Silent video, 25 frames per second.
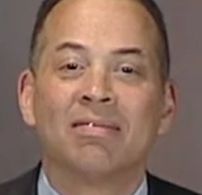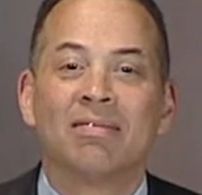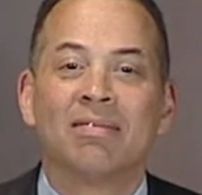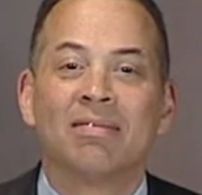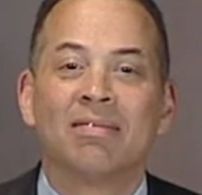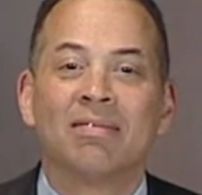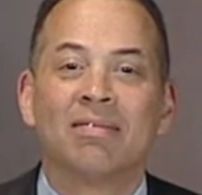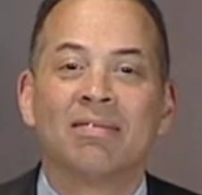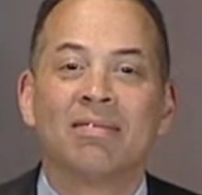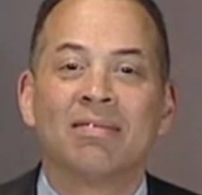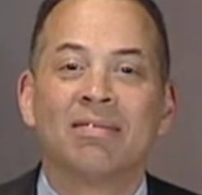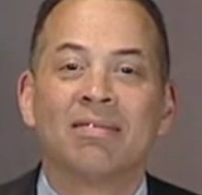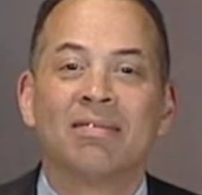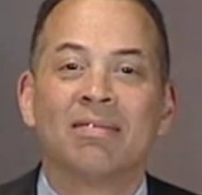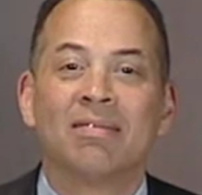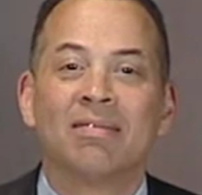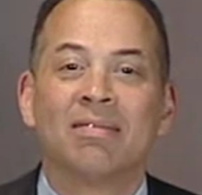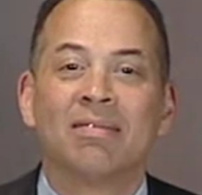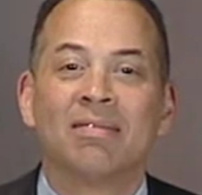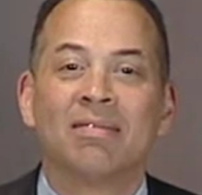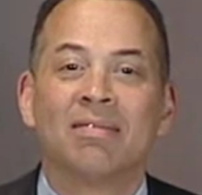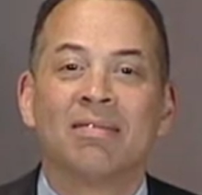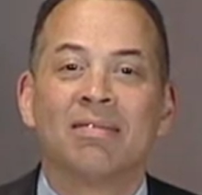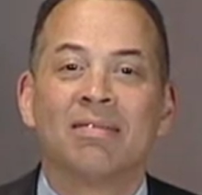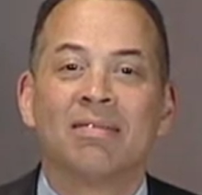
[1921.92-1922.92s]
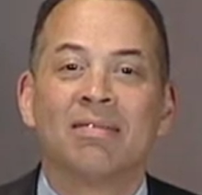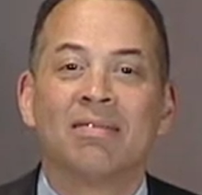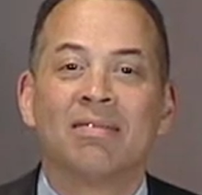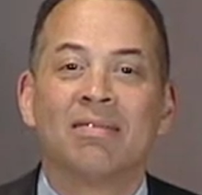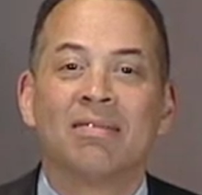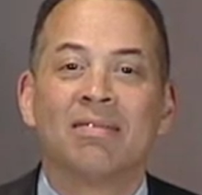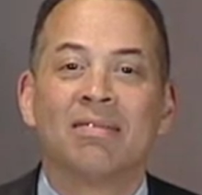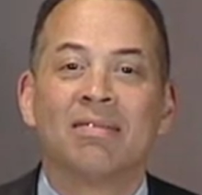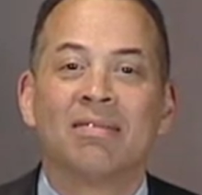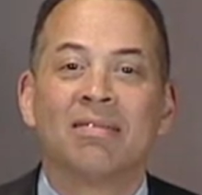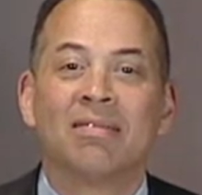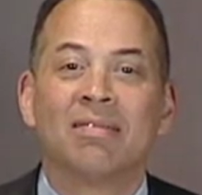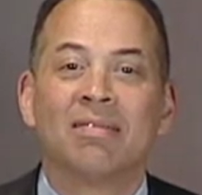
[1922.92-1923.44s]

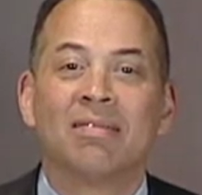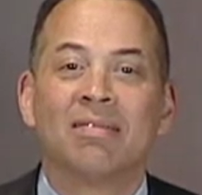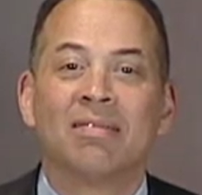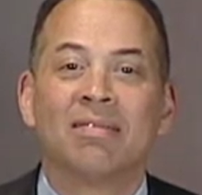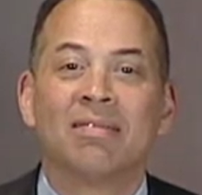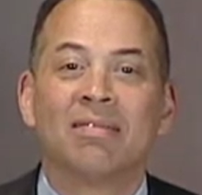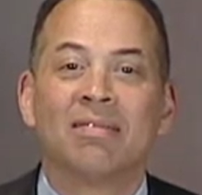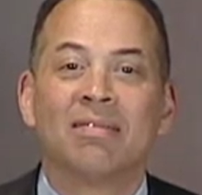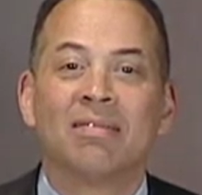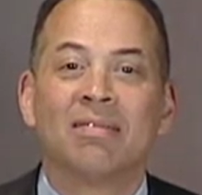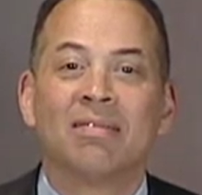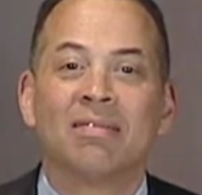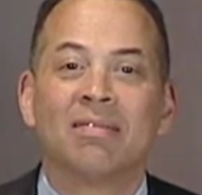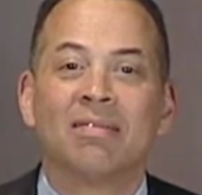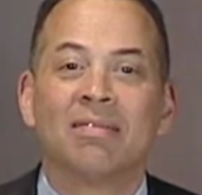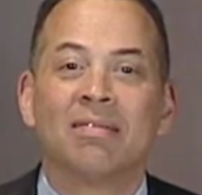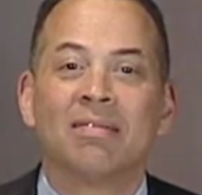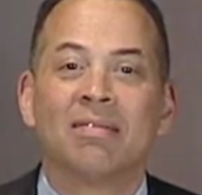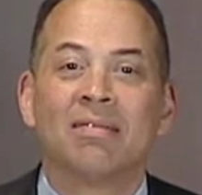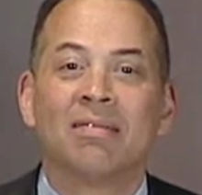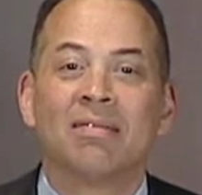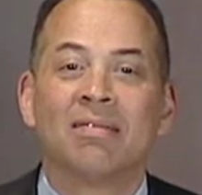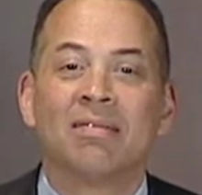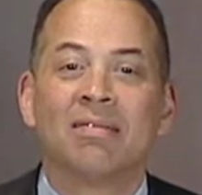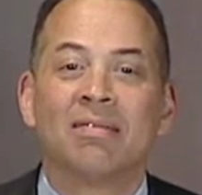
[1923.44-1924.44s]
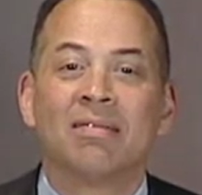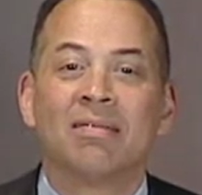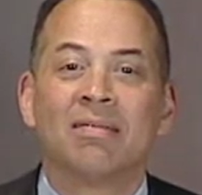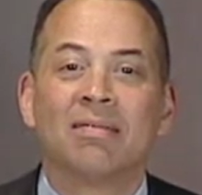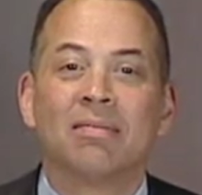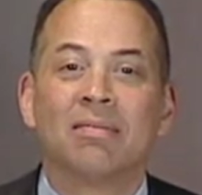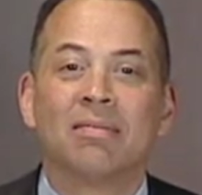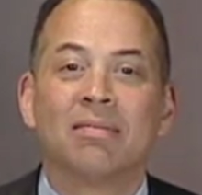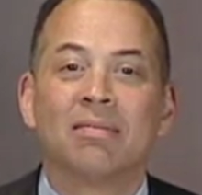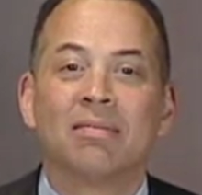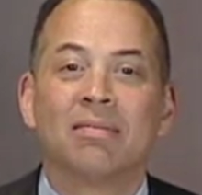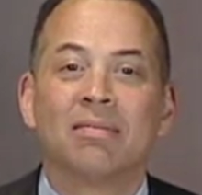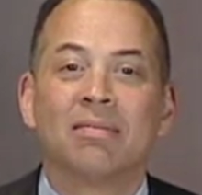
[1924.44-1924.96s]

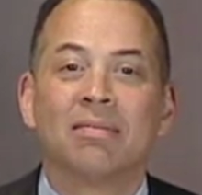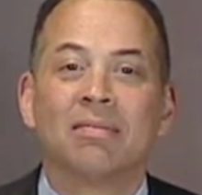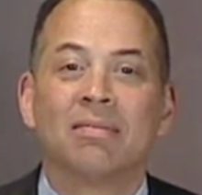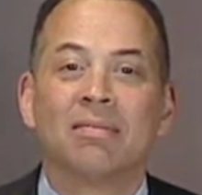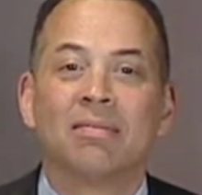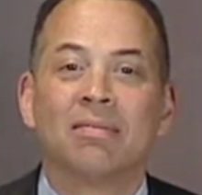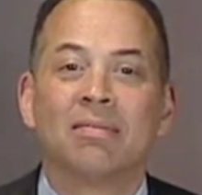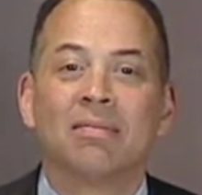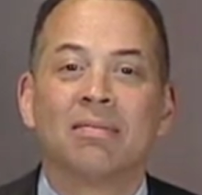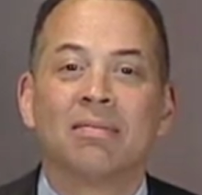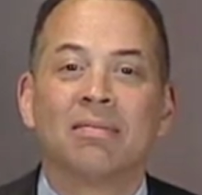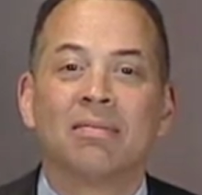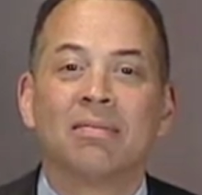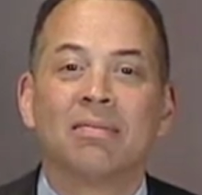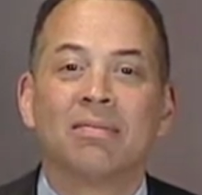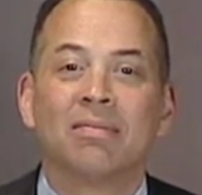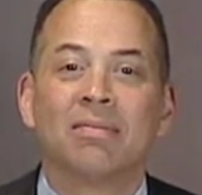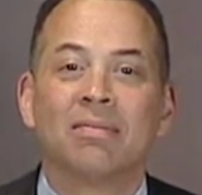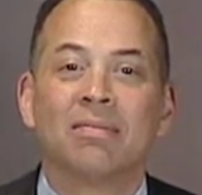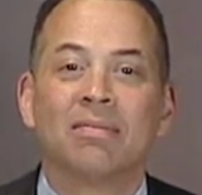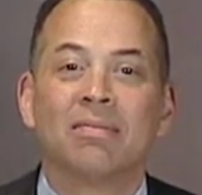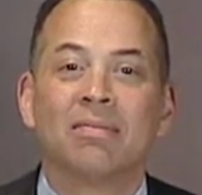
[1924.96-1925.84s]
Nobody speaks.